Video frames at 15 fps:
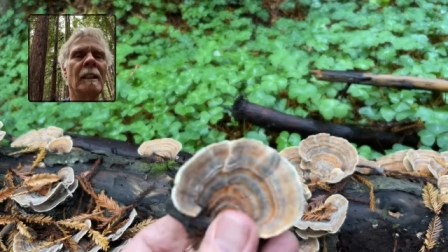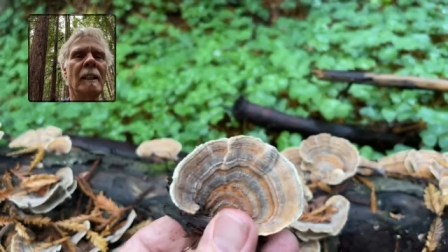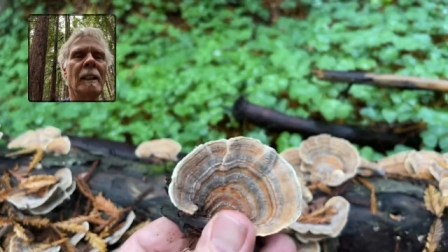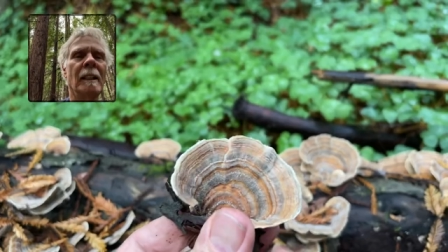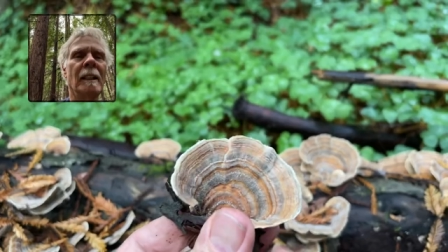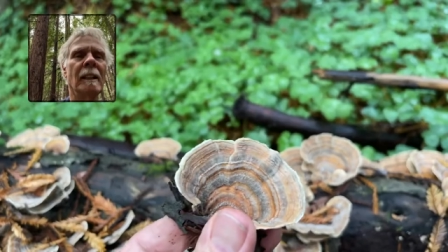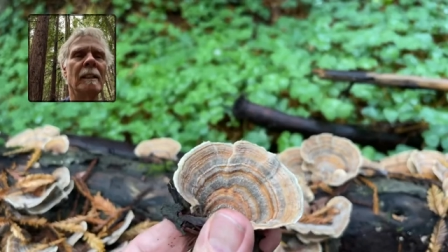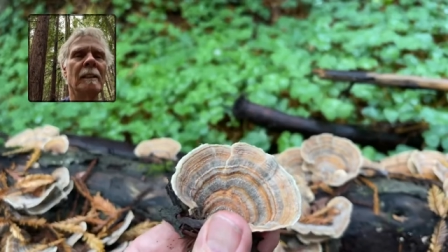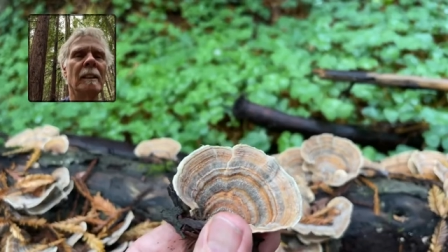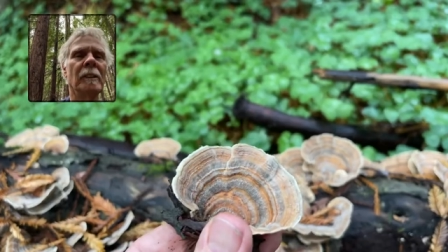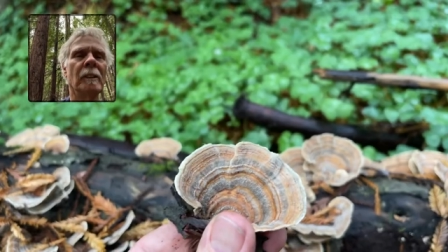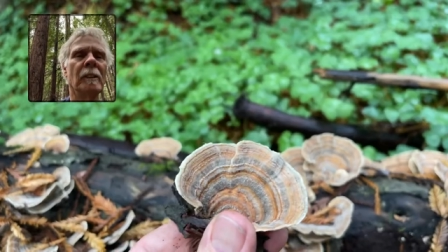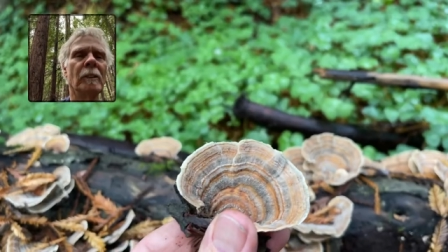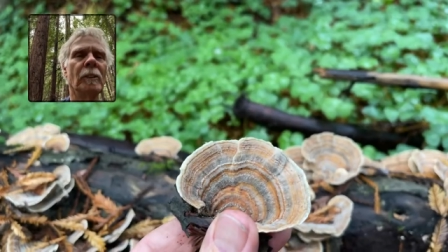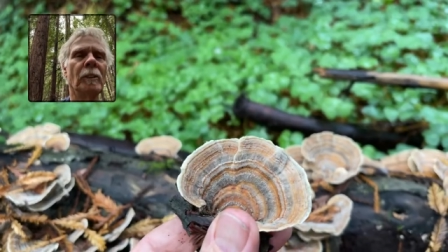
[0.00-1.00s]
and uh,
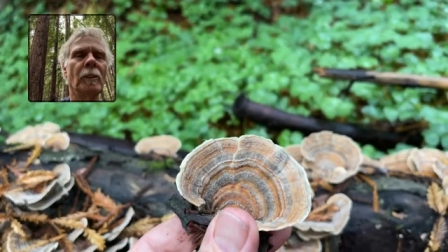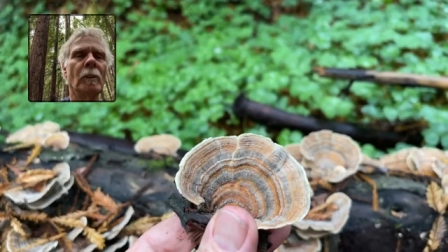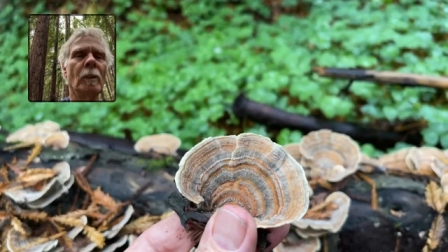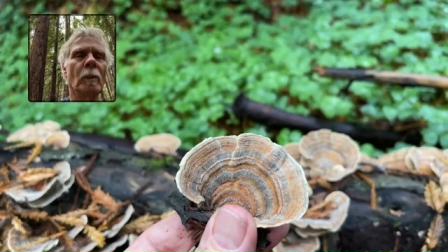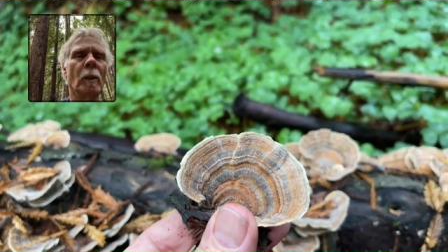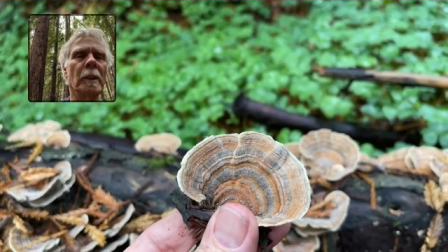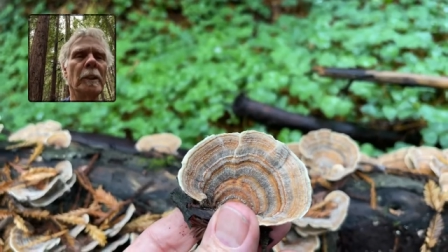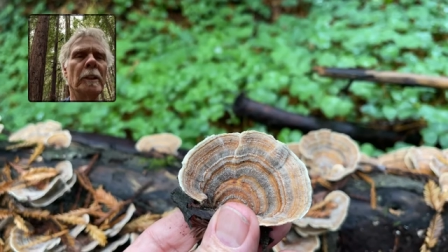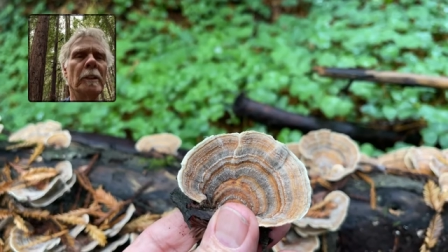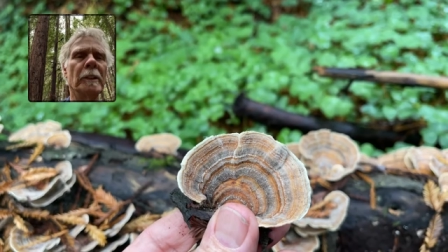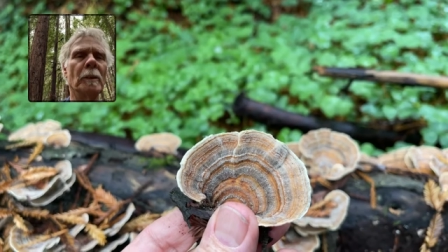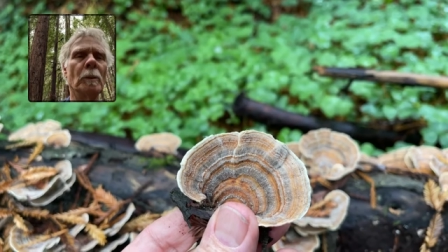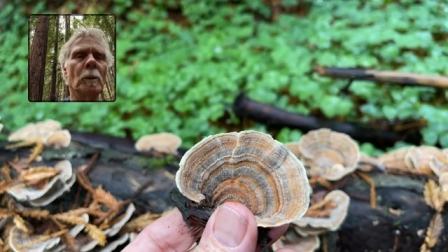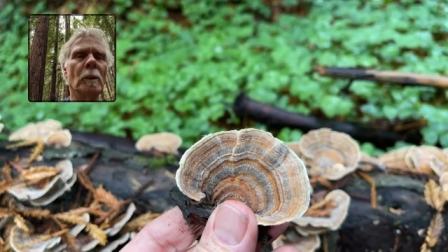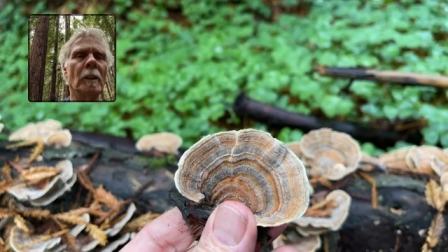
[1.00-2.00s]
you can chew it while you're in
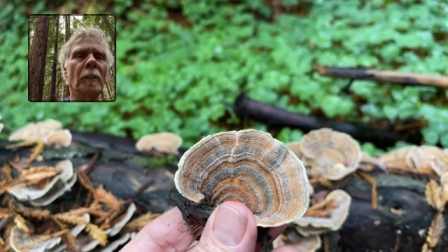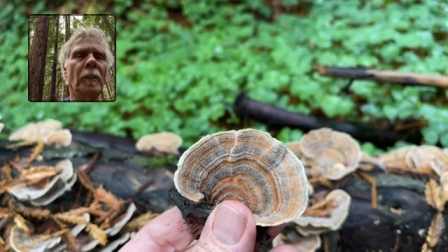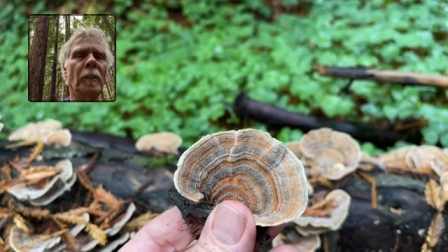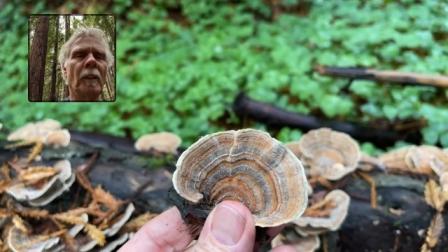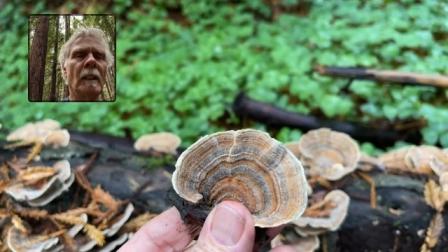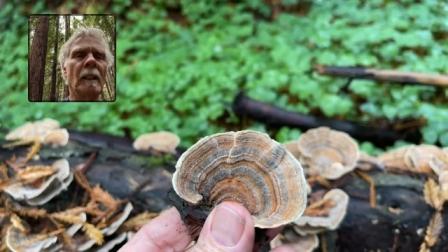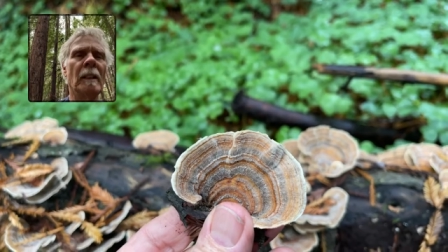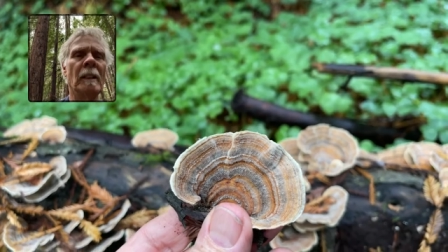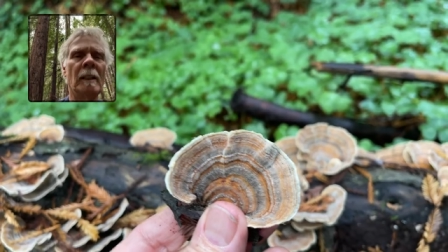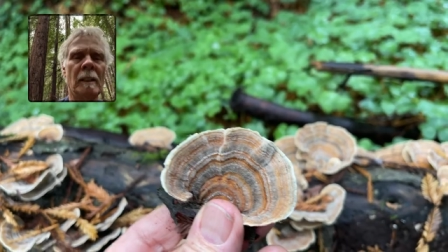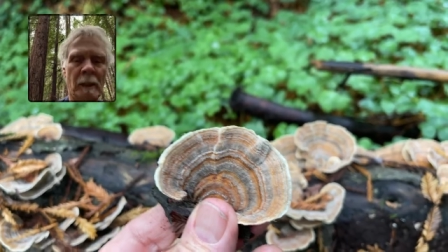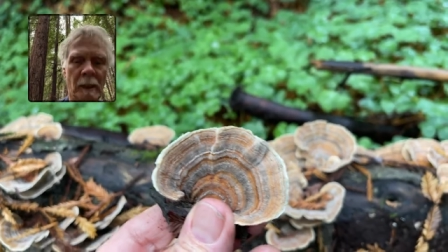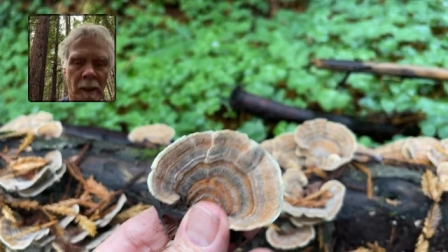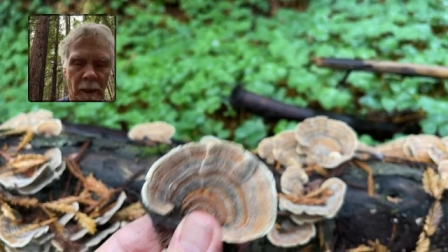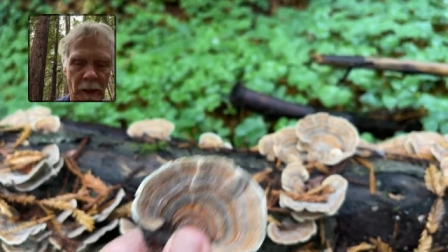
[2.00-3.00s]
the woods.
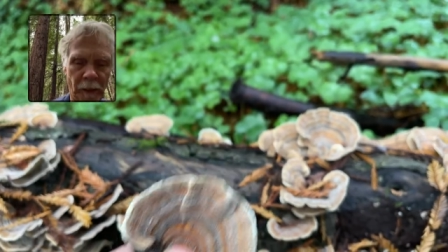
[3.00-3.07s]
They